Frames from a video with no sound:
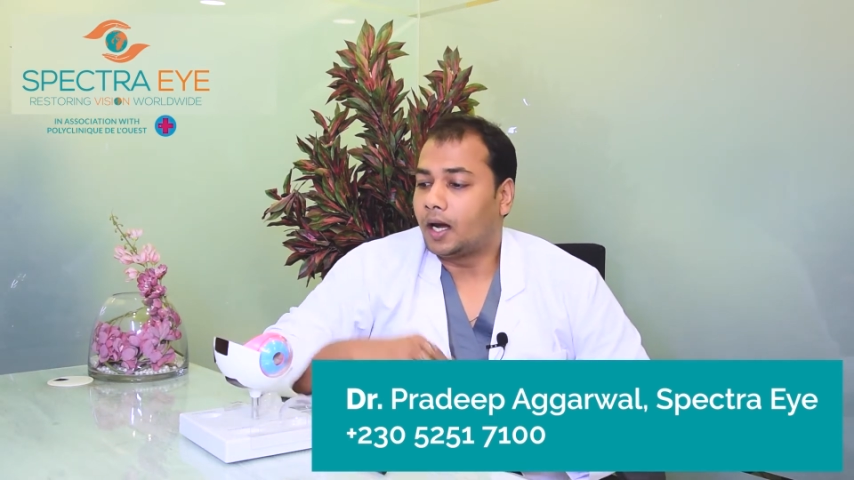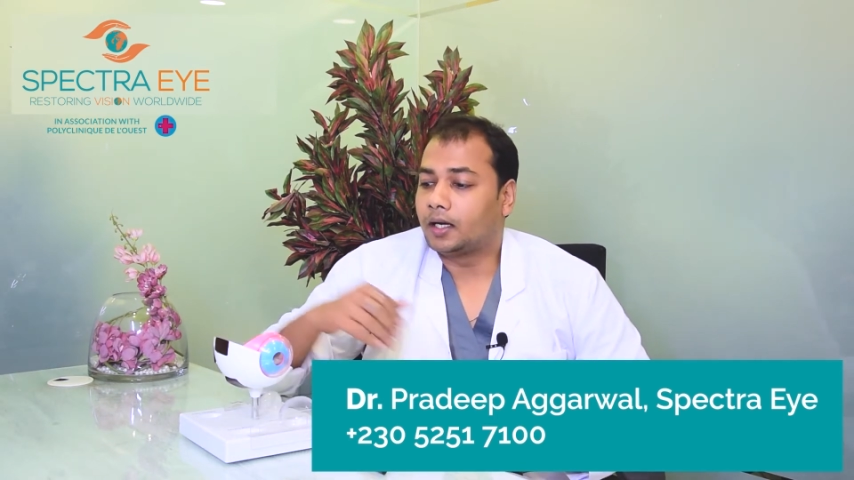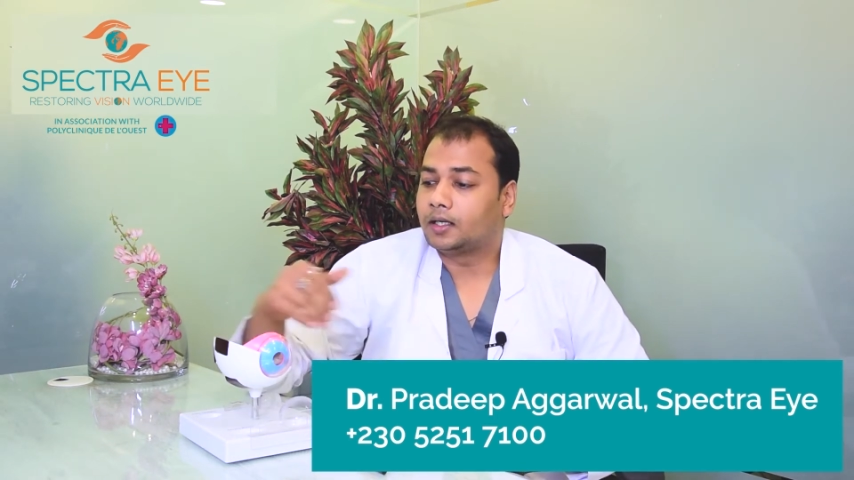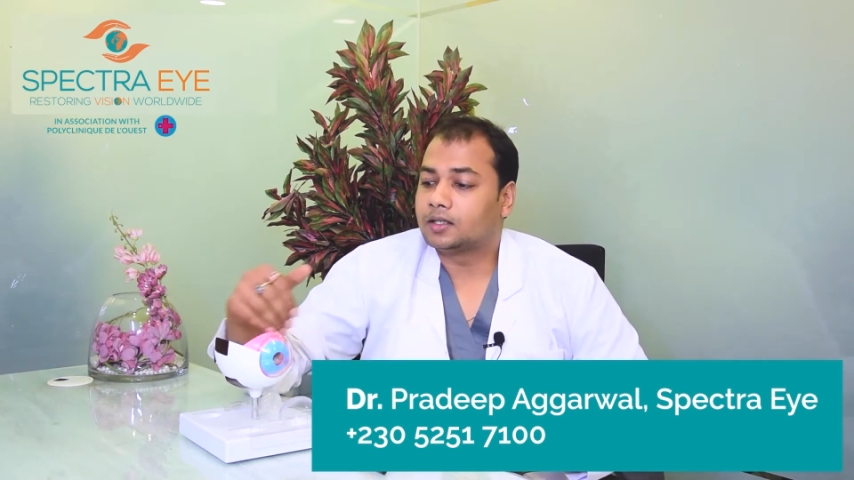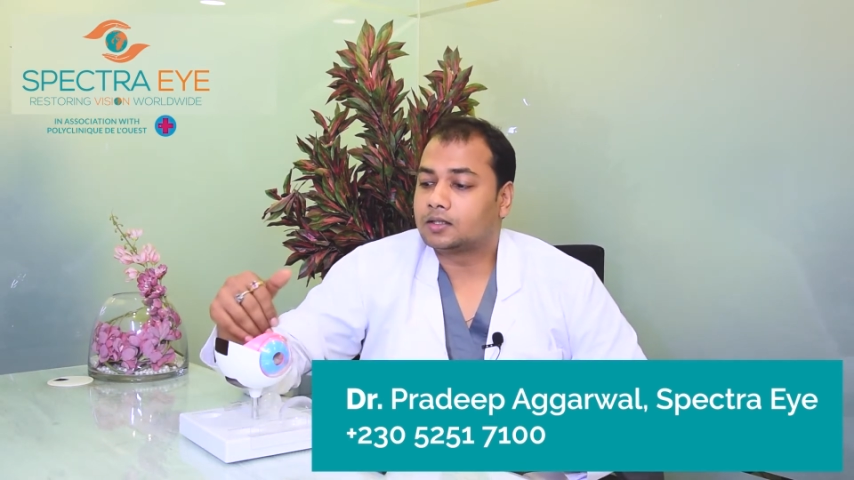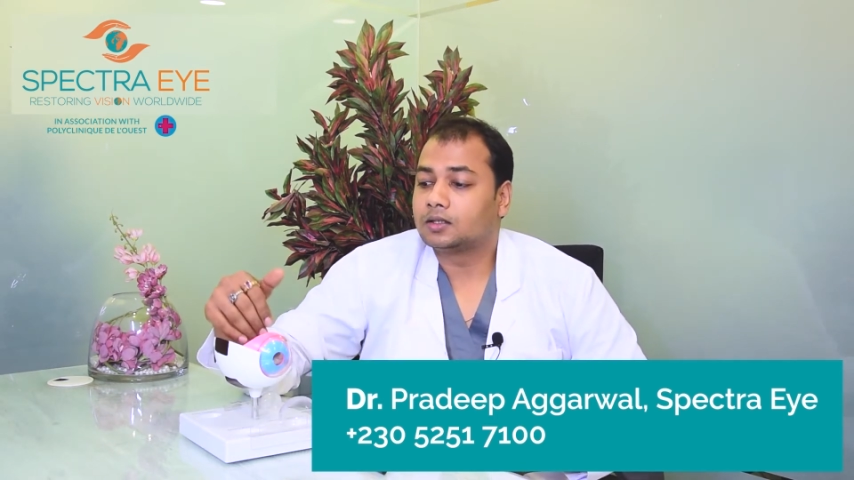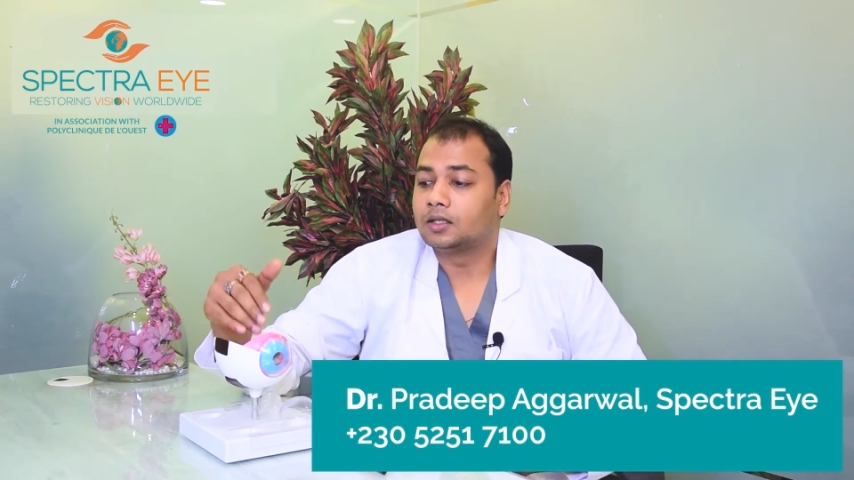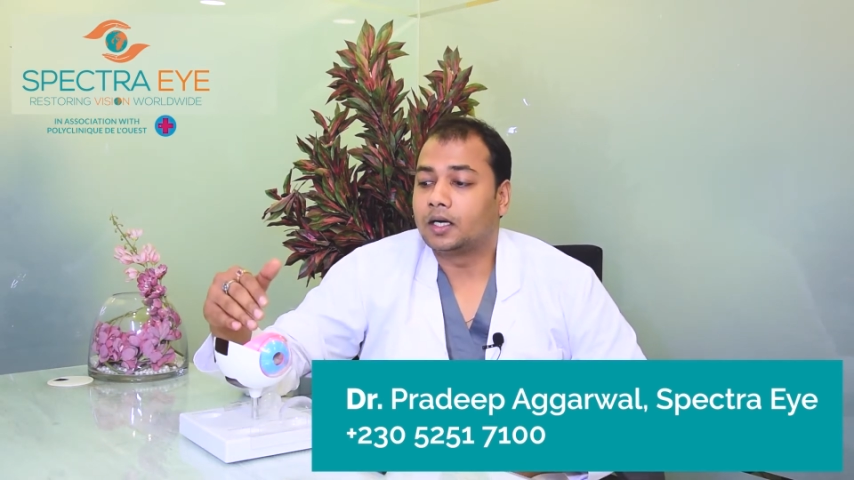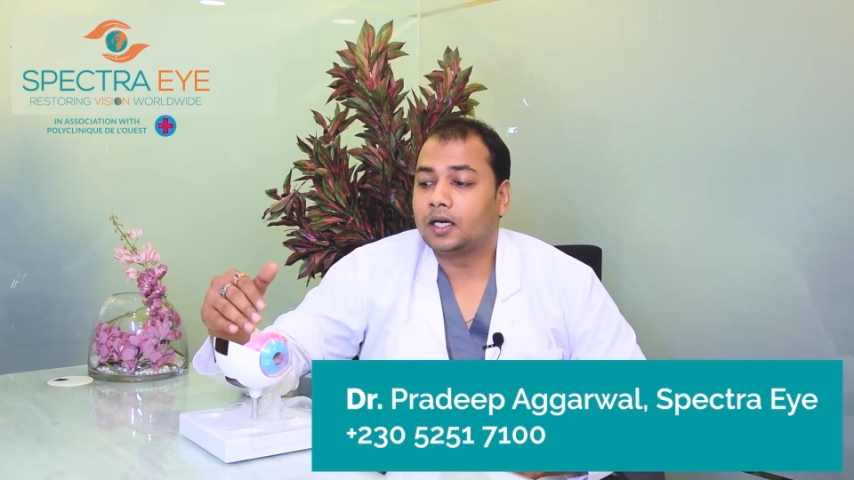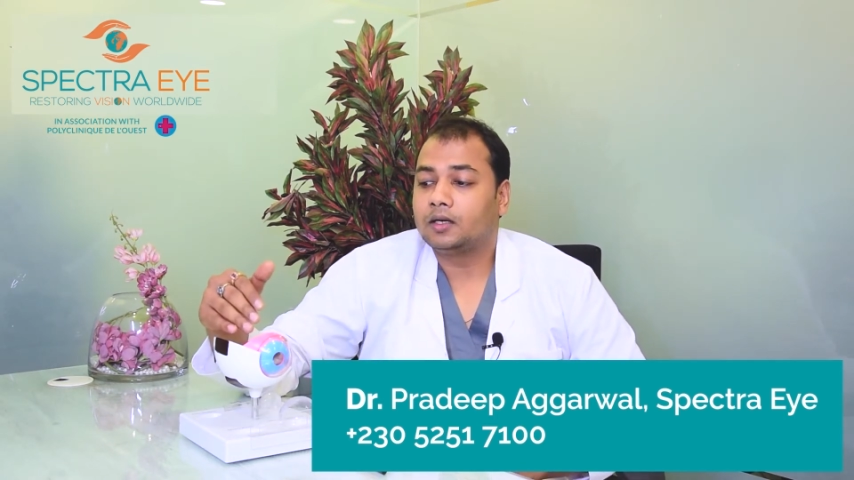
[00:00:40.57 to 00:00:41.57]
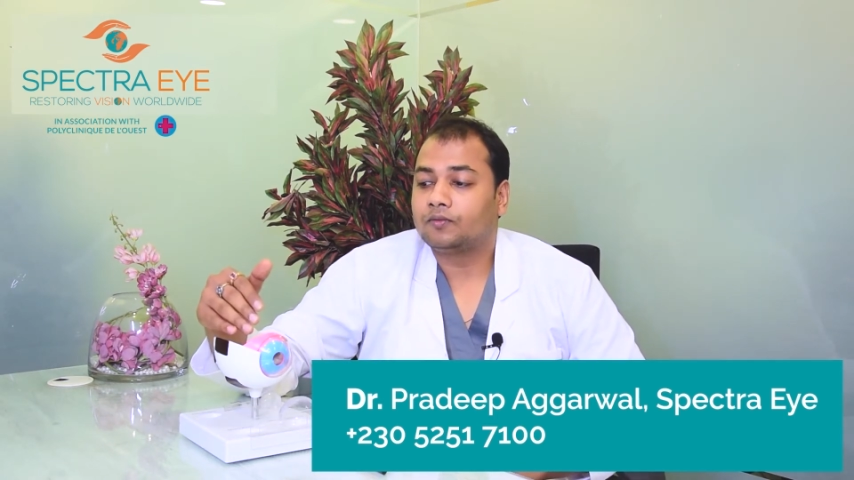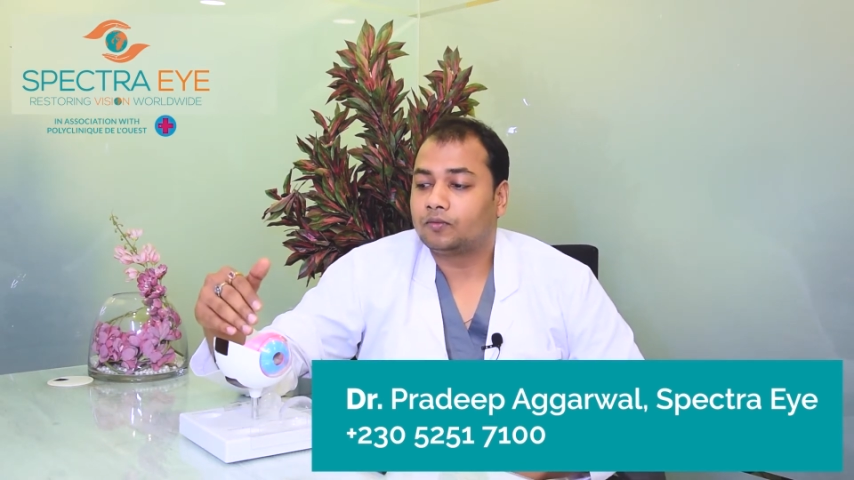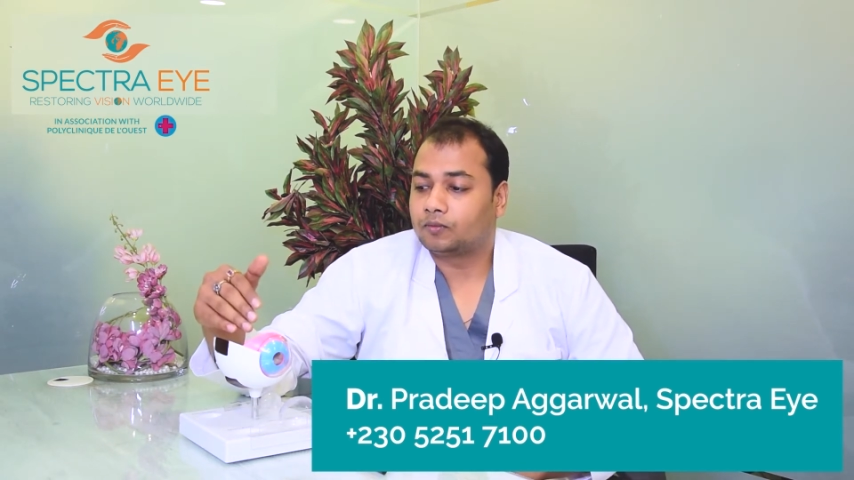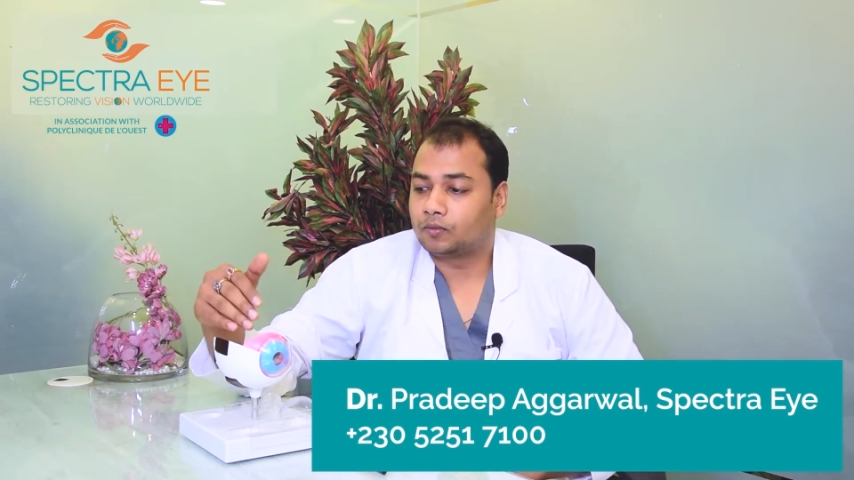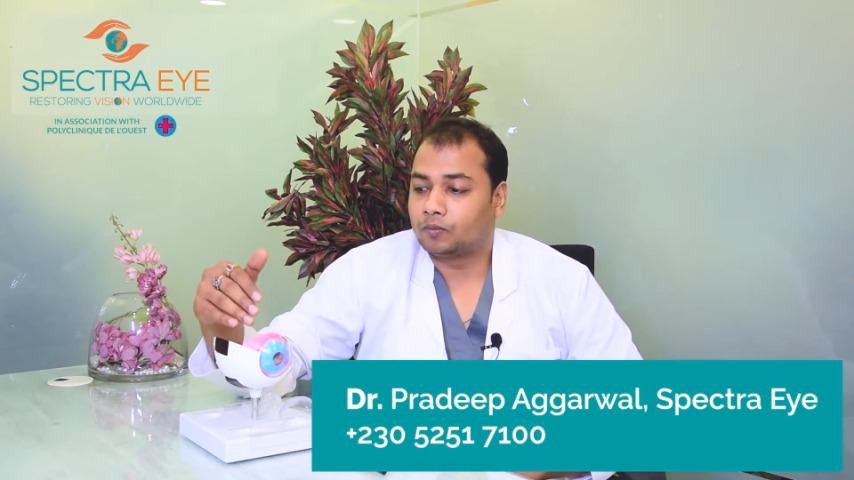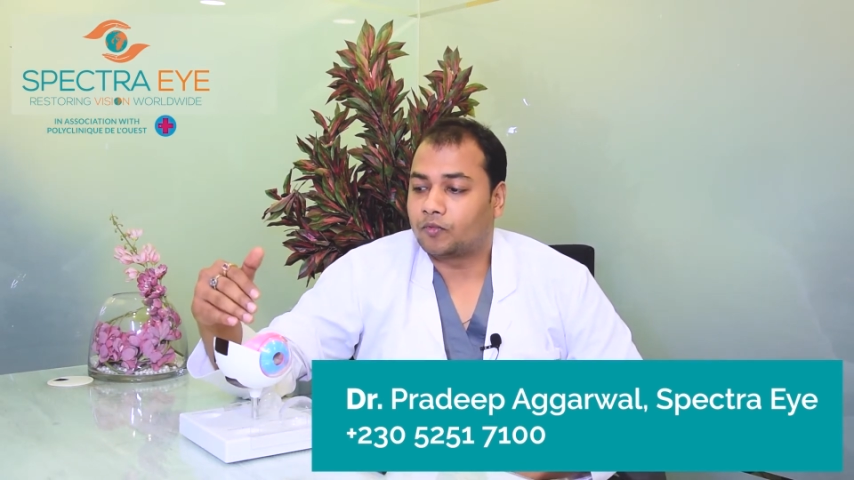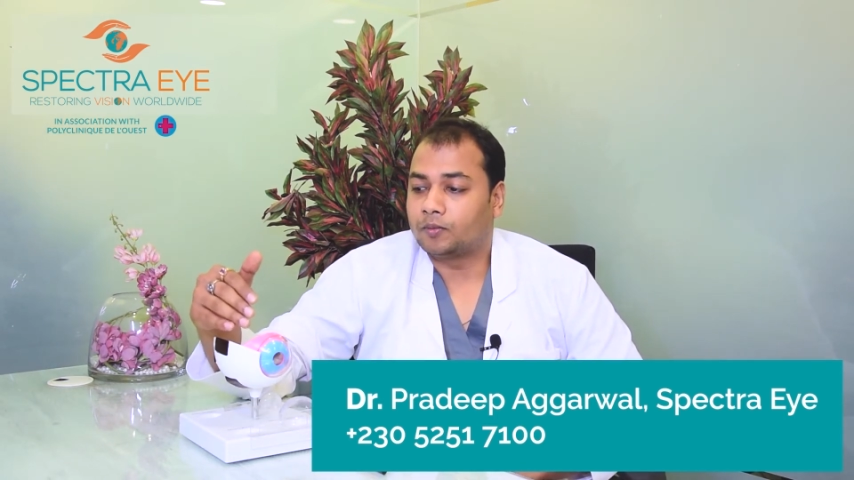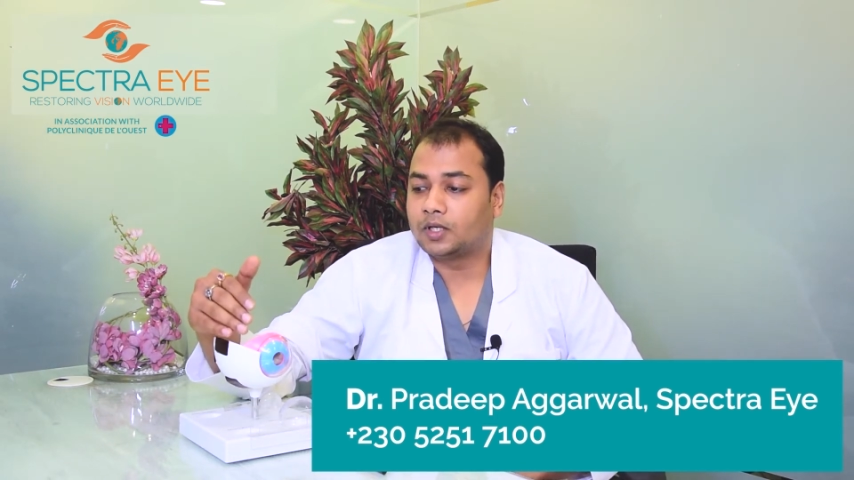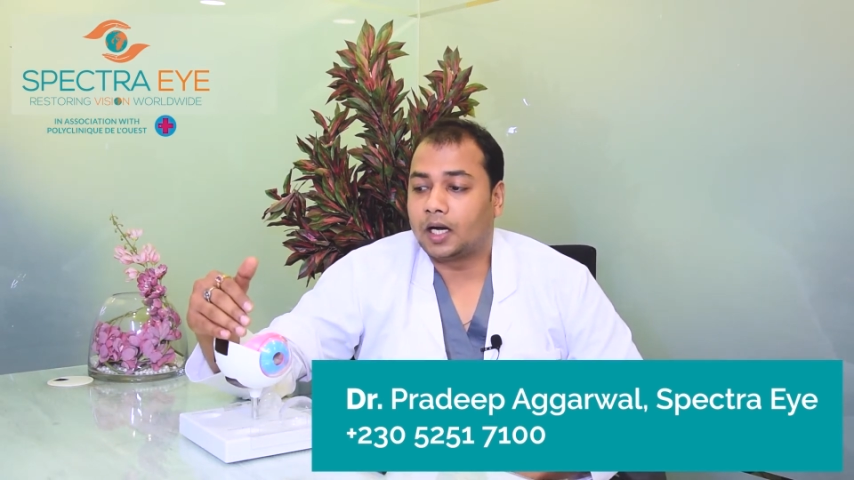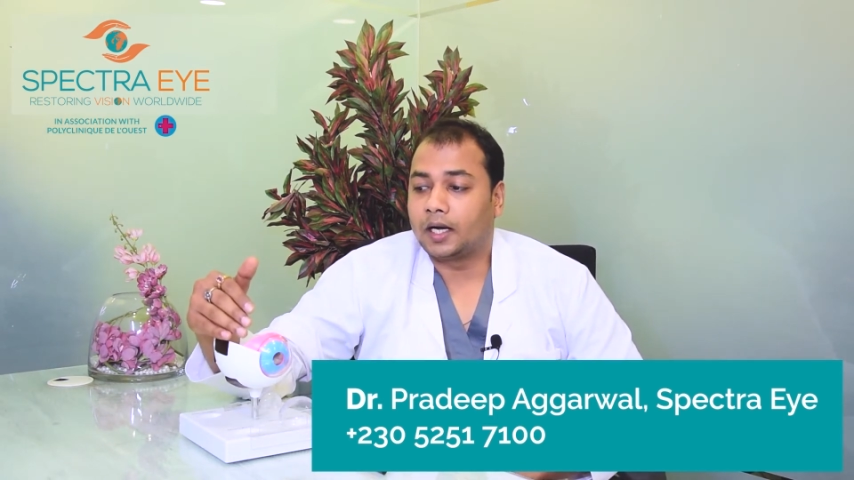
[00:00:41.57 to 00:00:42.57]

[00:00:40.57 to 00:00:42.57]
and it is drained from the